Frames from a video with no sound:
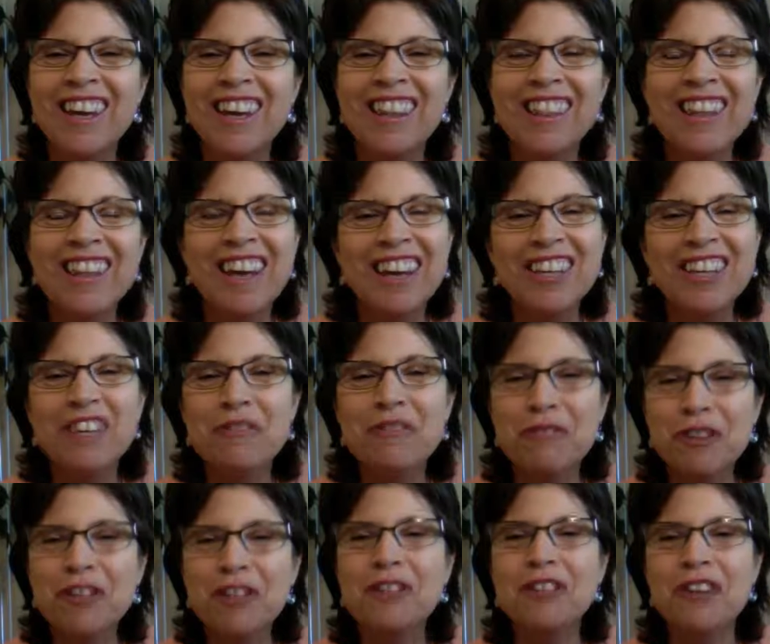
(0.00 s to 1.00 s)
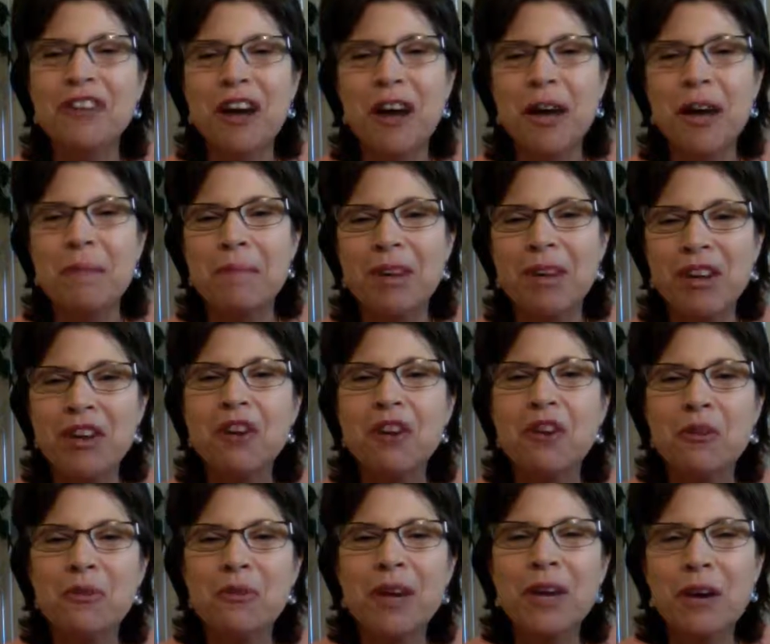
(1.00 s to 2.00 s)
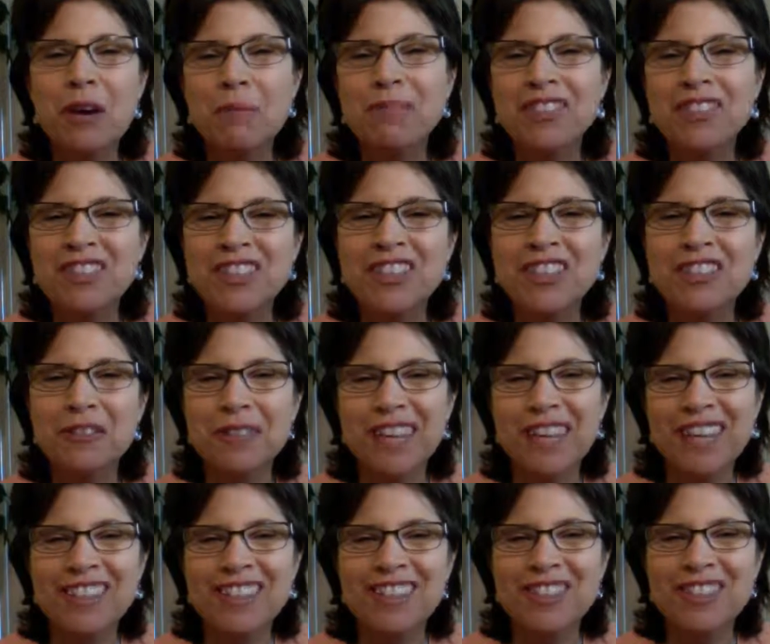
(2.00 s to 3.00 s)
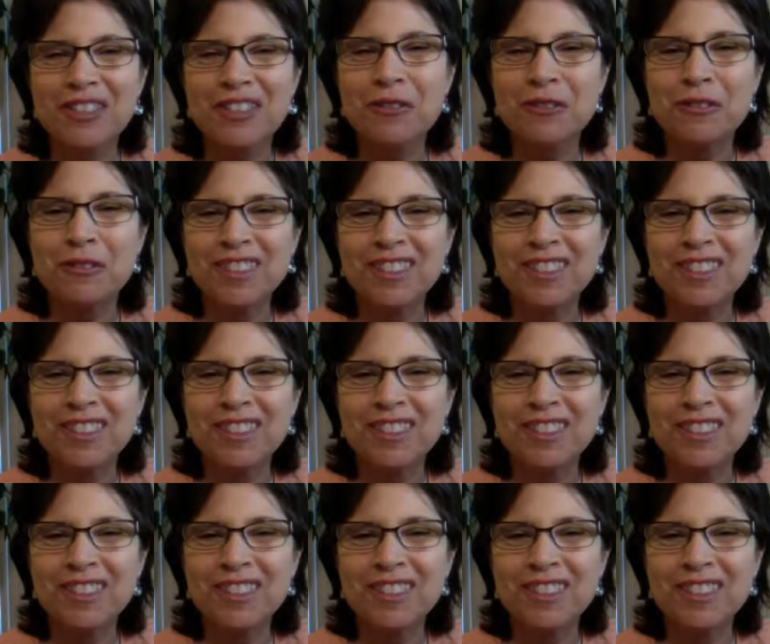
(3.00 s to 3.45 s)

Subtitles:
Thank you for your time. We hope to see you again soon.